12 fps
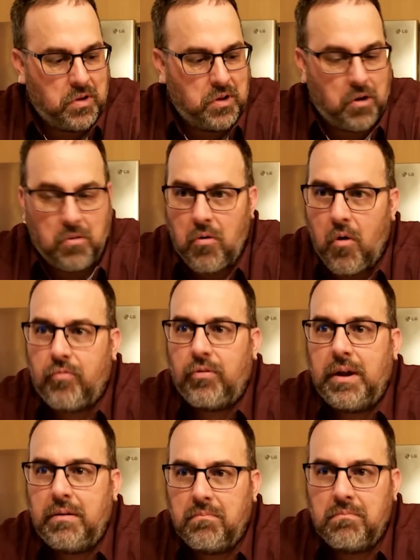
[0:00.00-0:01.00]
know,
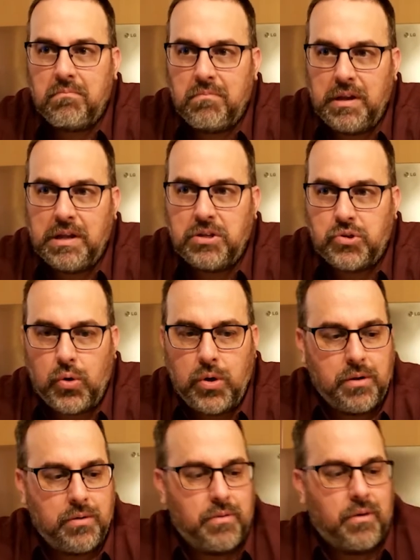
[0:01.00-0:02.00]
hopefully you
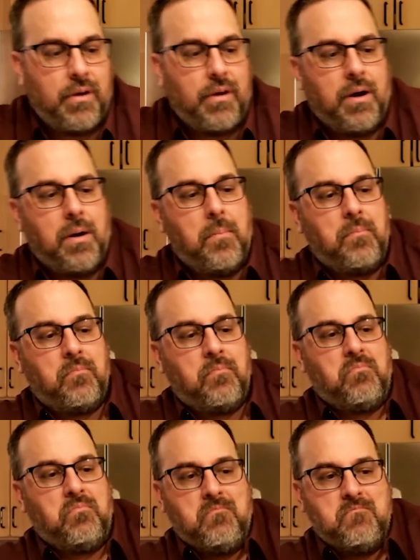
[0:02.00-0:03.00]
enjoyed.
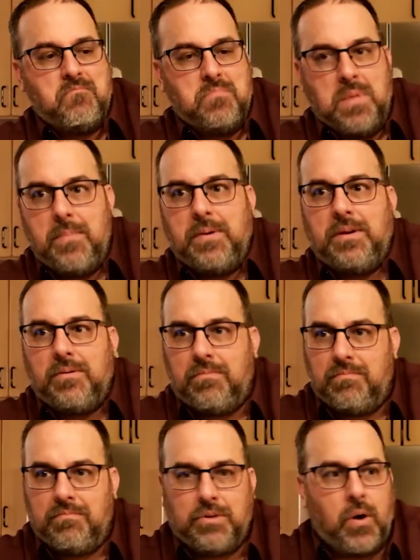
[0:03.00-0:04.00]
Maybe
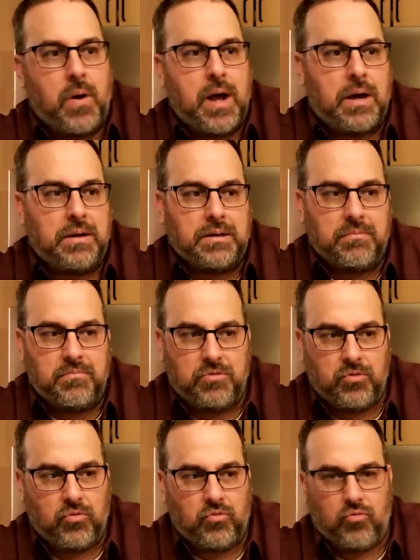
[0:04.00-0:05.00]
you'll go out and
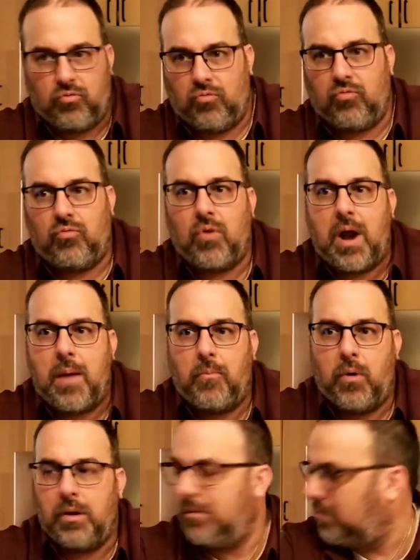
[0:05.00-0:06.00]

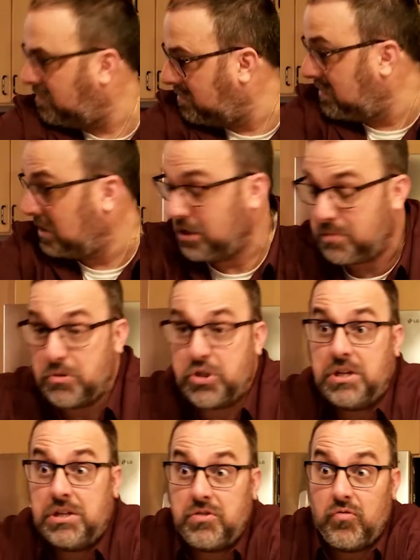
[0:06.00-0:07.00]
grab one of these
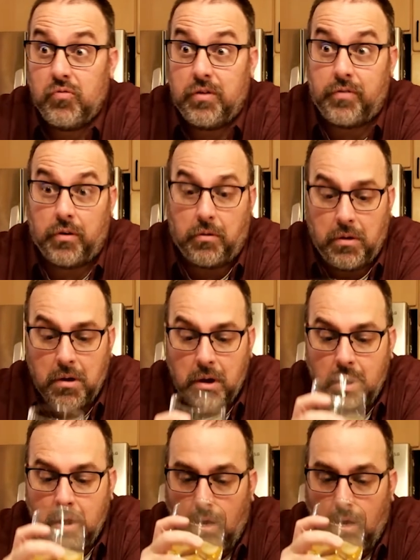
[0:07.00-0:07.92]
machines refill.